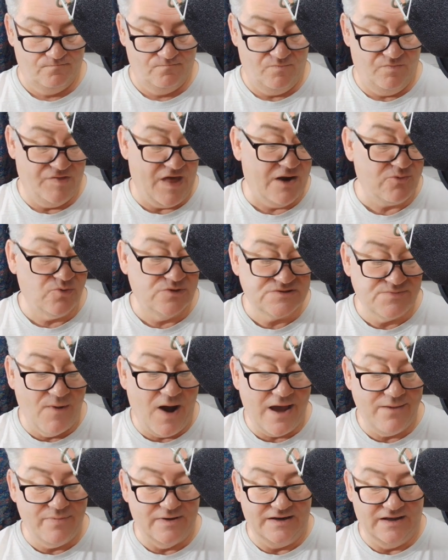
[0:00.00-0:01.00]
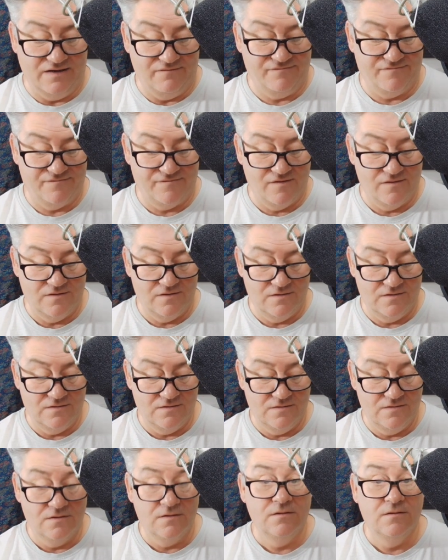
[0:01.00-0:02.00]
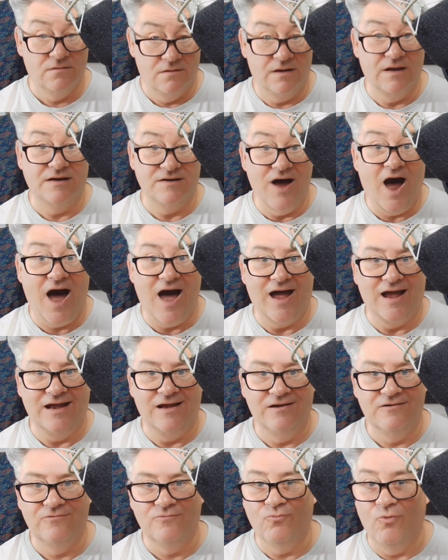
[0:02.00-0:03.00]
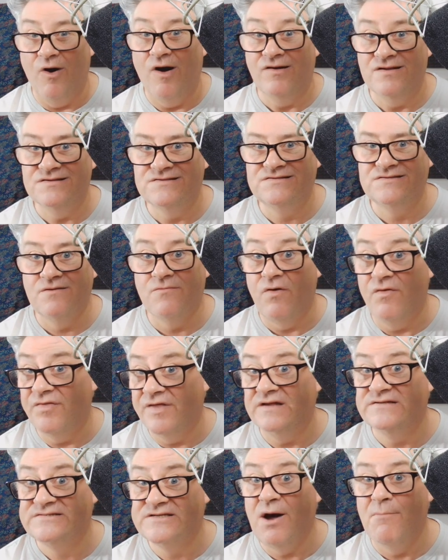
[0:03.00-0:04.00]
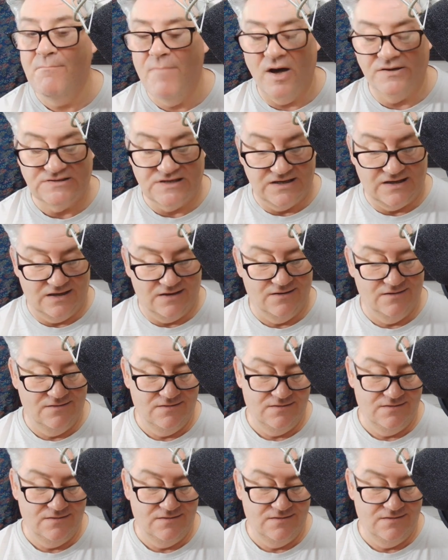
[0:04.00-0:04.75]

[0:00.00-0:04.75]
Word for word: That was my belief, and I was the somebody